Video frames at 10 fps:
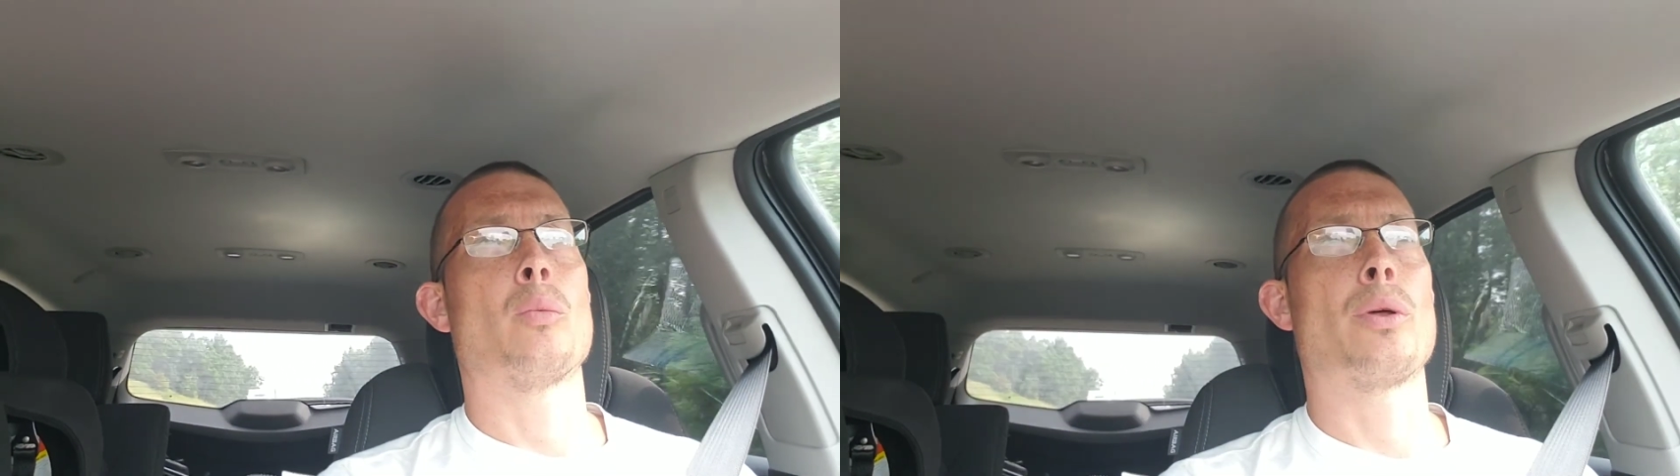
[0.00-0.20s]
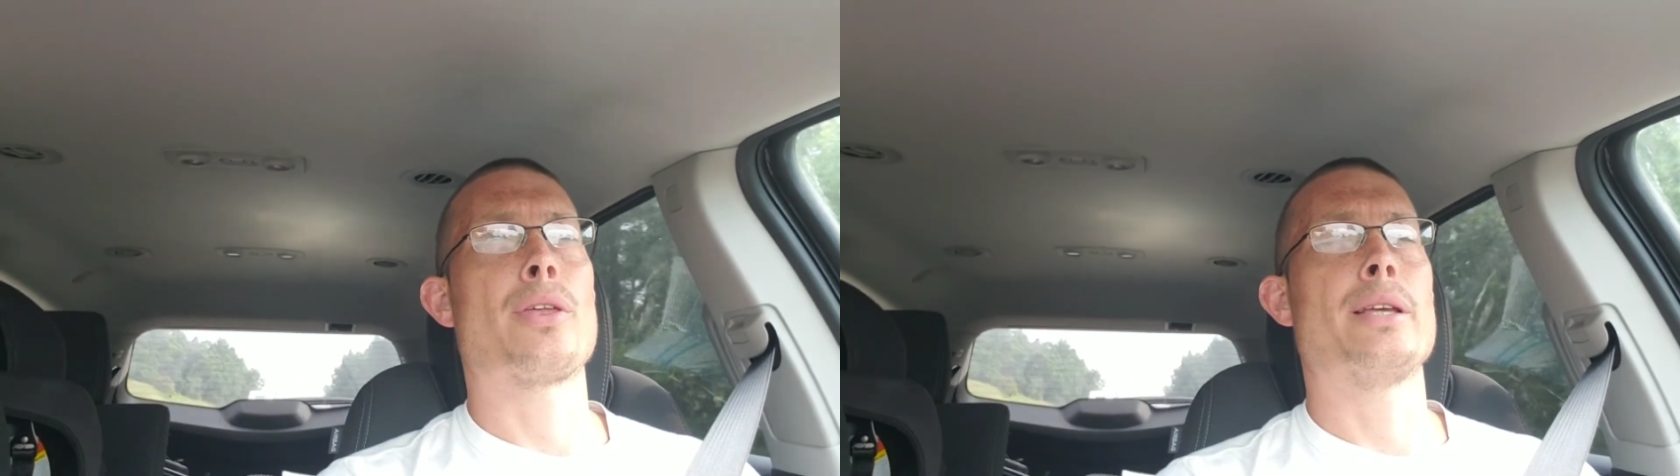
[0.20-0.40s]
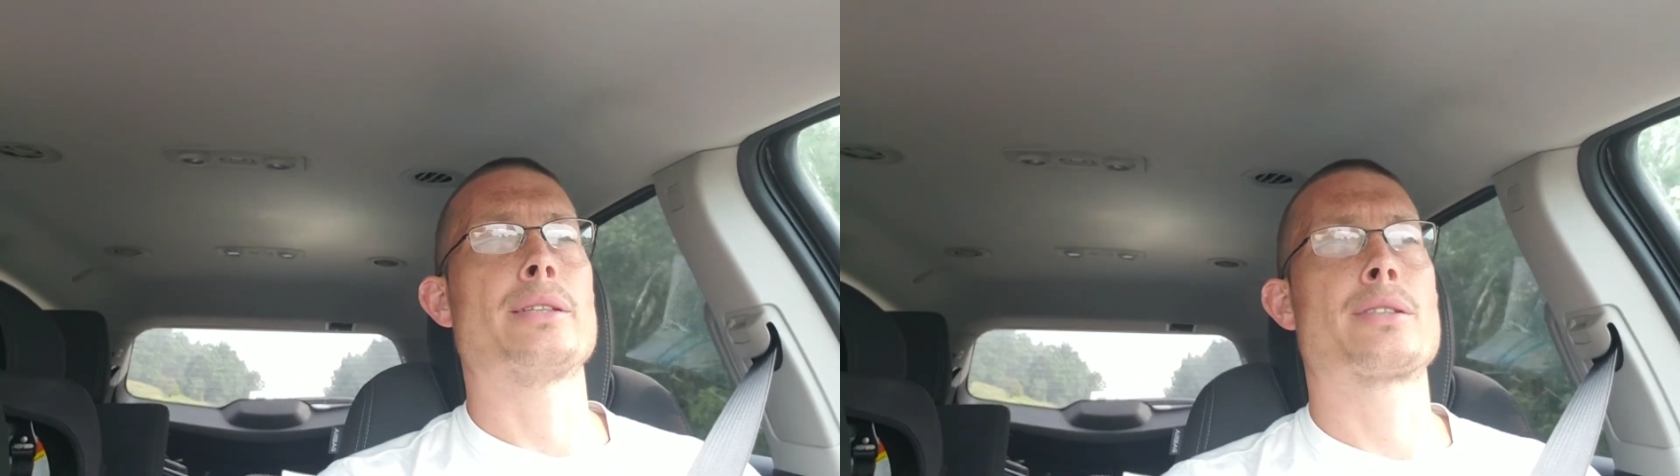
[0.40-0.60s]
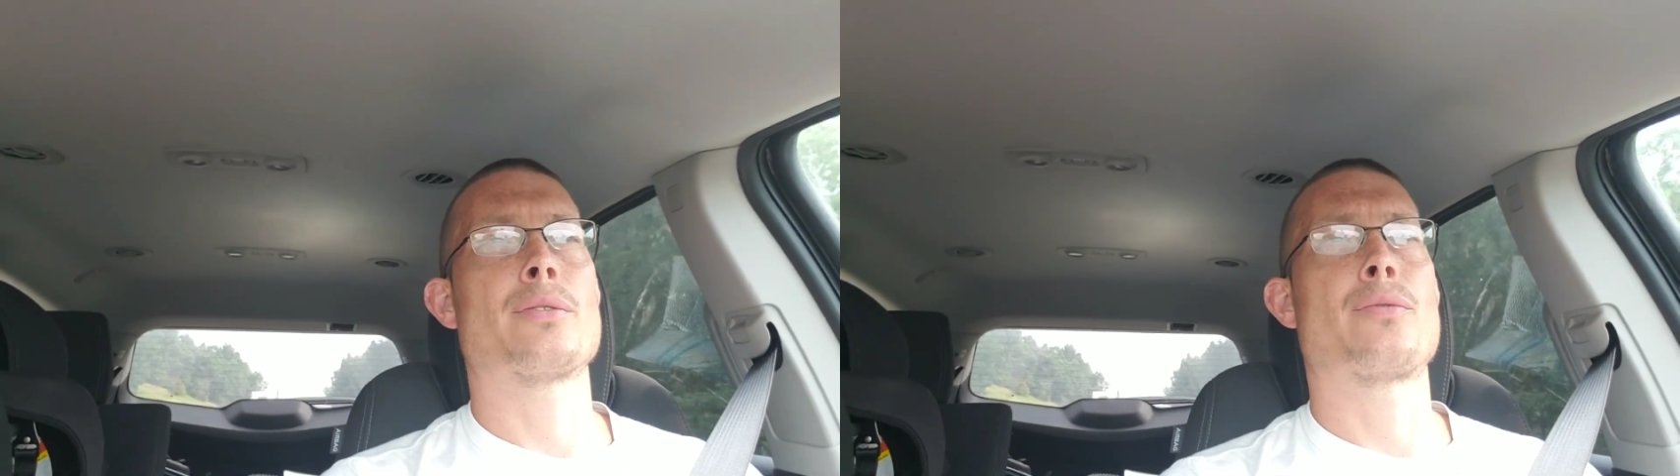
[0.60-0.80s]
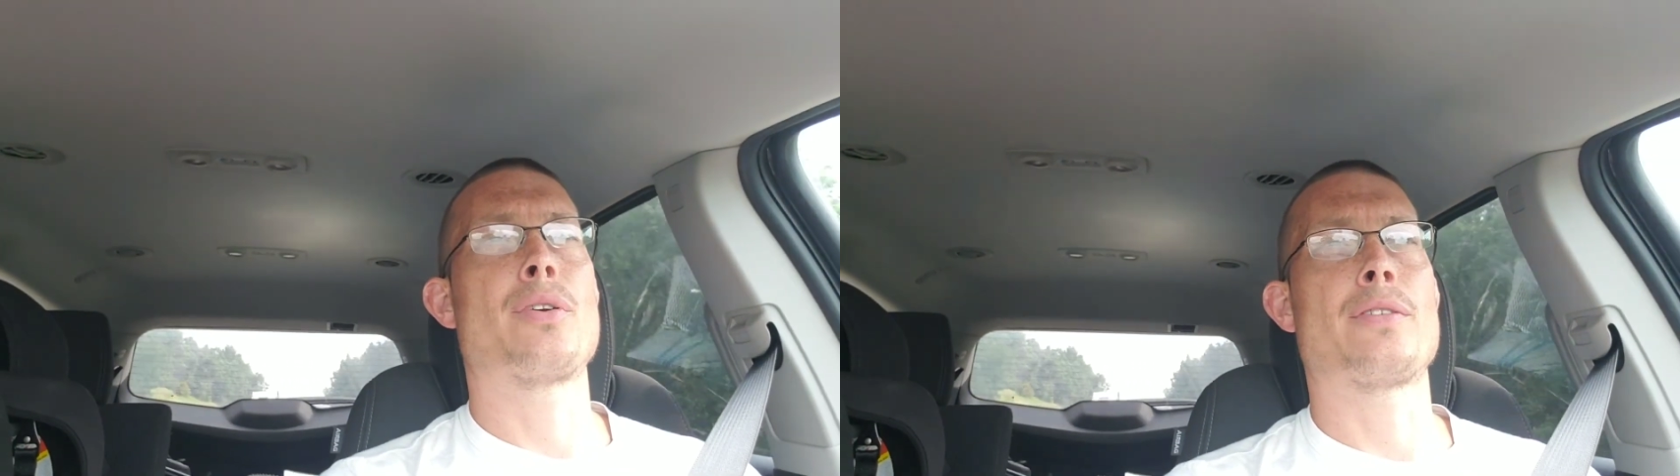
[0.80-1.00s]
with his
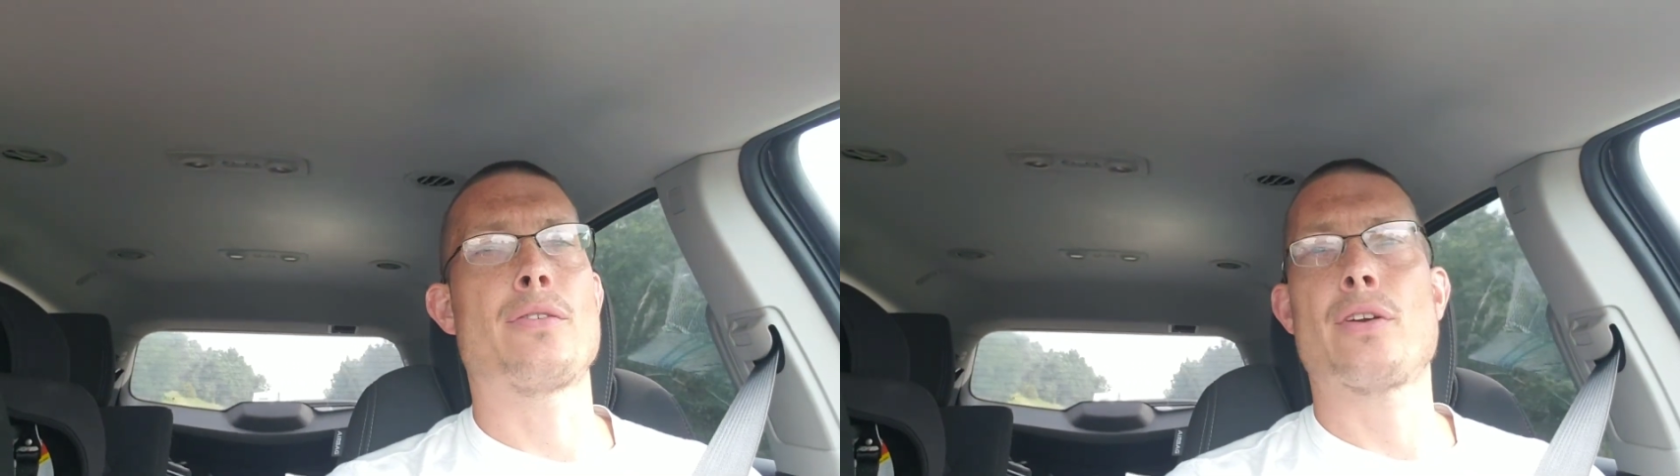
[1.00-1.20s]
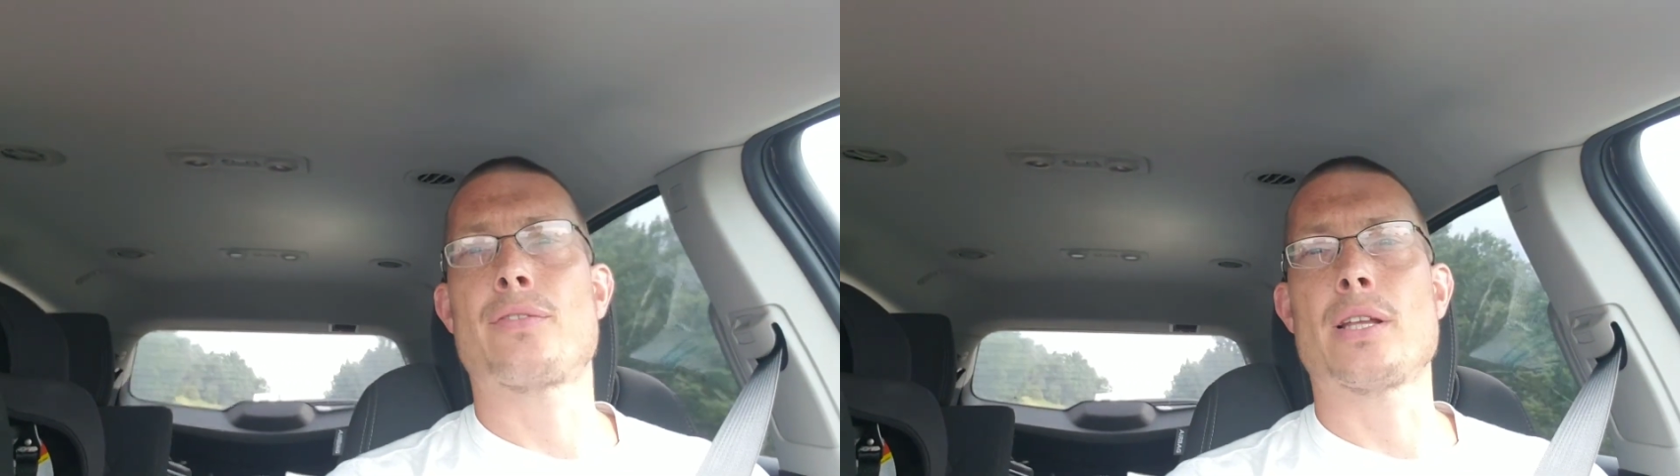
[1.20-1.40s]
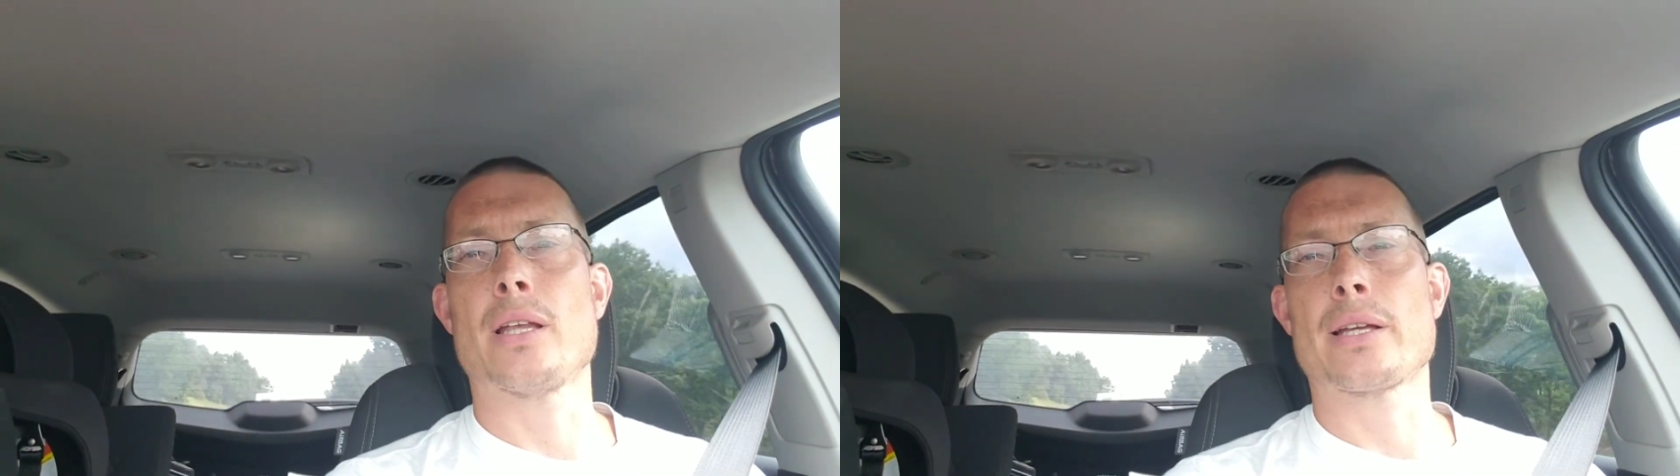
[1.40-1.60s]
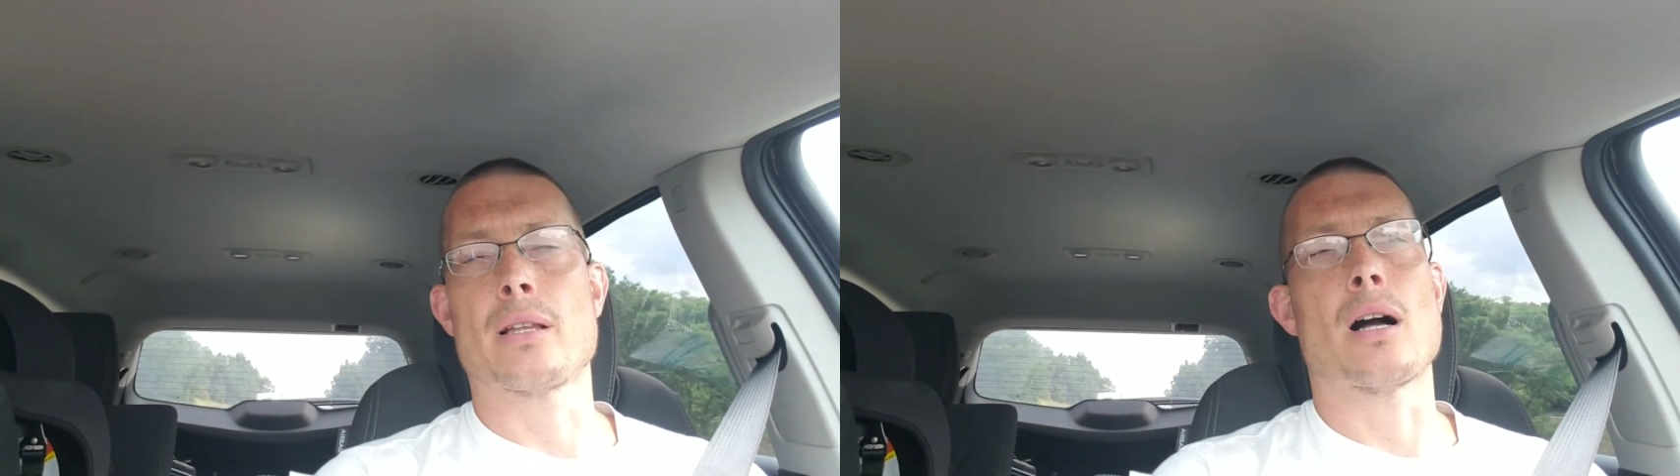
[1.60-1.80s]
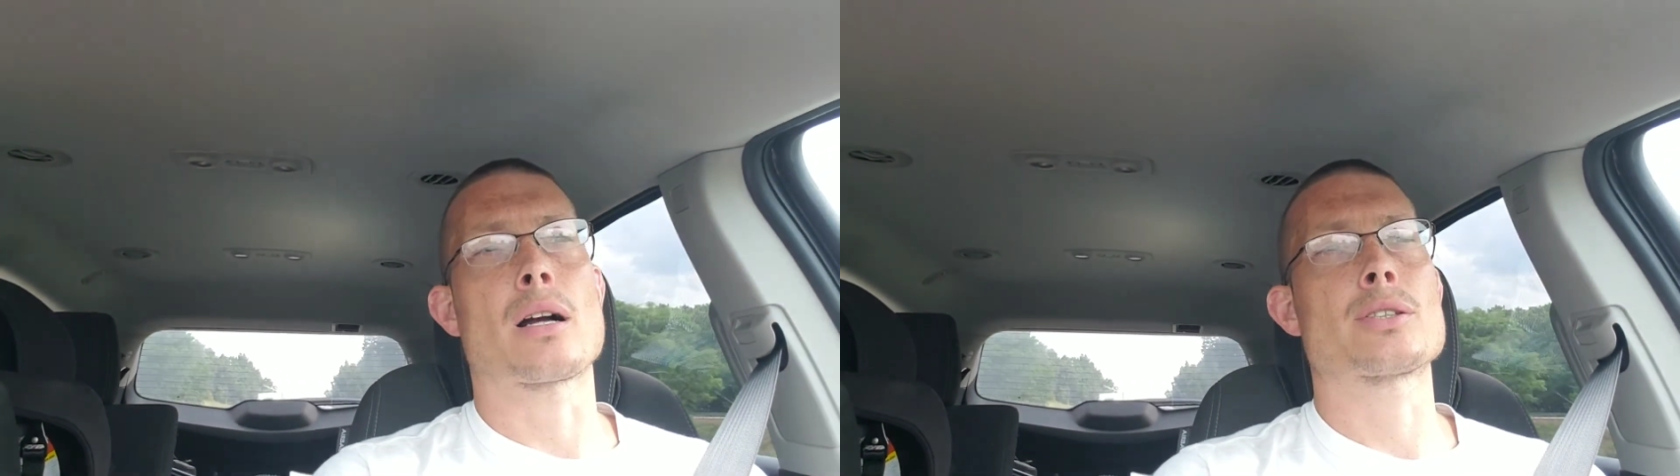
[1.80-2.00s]
50-50 leg
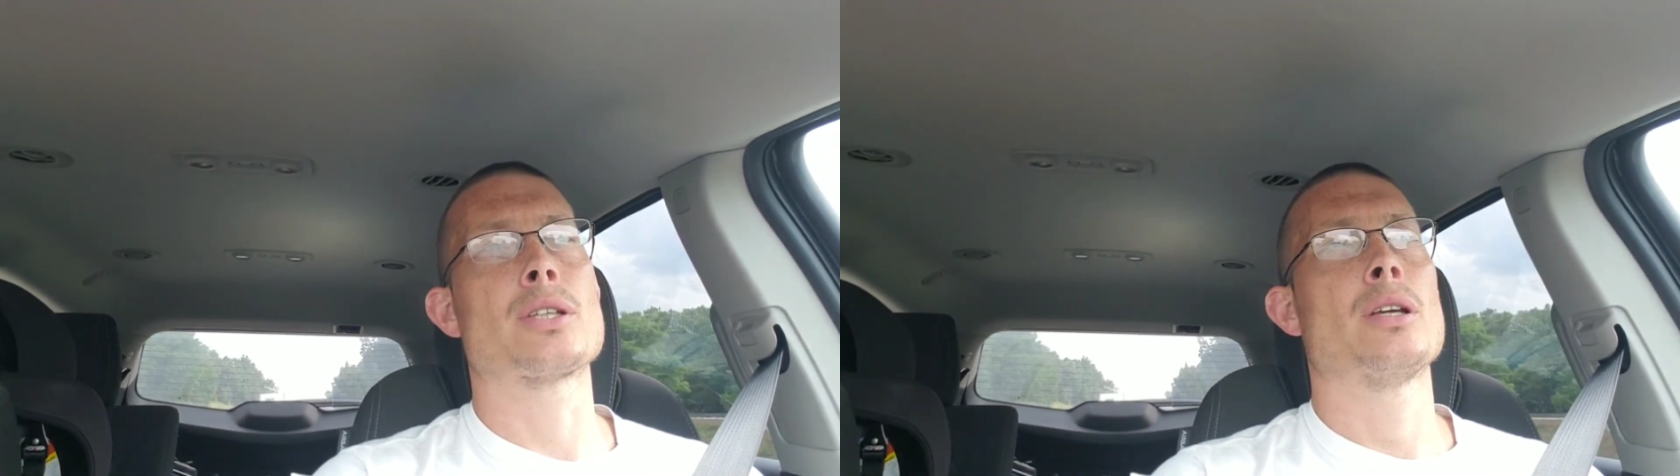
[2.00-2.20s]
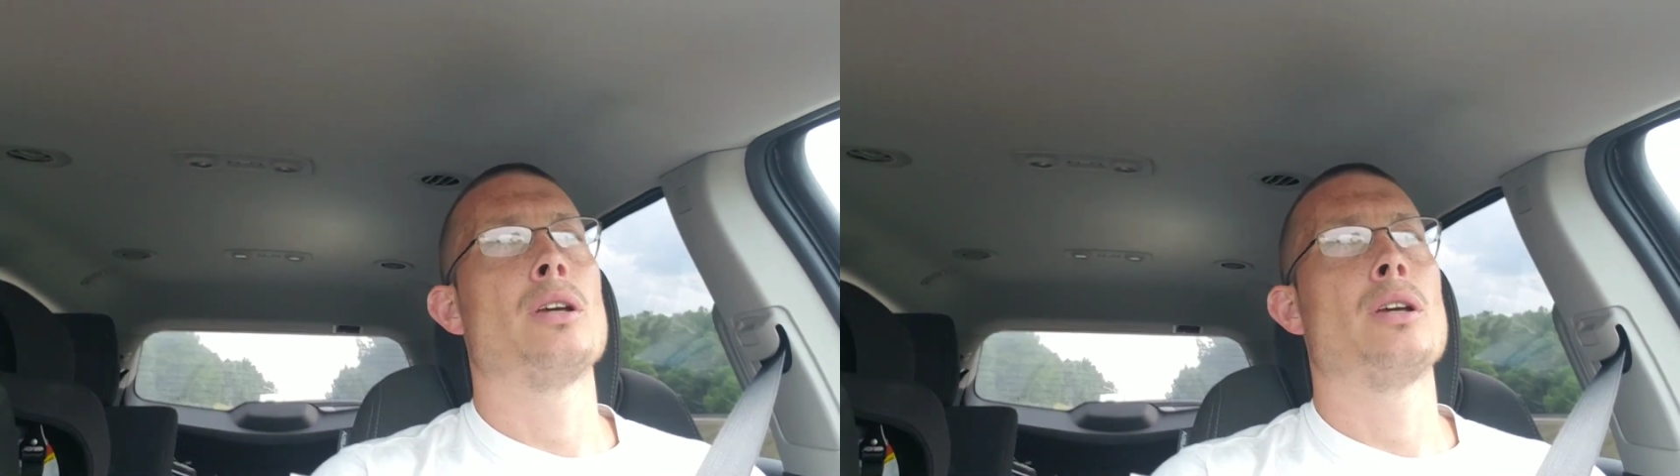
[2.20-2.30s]
locks,